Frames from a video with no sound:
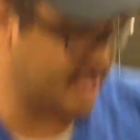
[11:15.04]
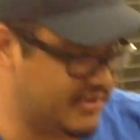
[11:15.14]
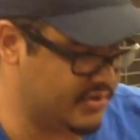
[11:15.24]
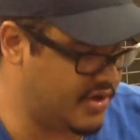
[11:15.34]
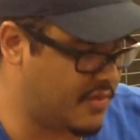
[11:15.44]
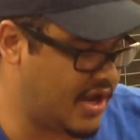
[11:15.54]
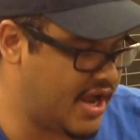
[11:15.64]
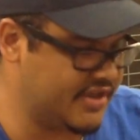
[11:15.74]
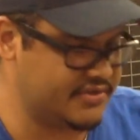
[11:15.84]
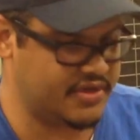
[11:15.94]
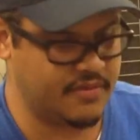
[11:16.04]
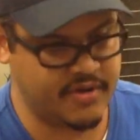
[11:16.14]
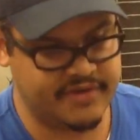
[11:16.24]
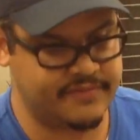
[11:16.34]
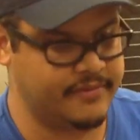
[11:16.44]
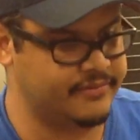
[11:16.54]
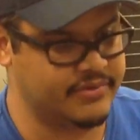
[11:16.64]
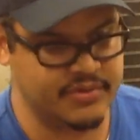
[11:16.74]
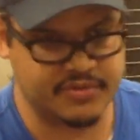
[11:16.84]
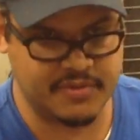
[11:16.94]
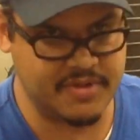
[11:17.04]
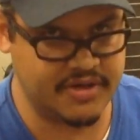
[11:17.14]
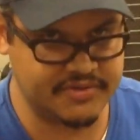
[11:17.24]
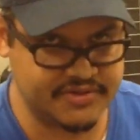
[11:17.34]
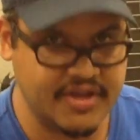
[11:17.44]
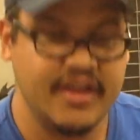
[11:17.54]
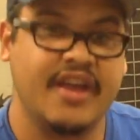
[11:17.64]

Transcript: time to equalize. You can wait for 2 or 3 minutes.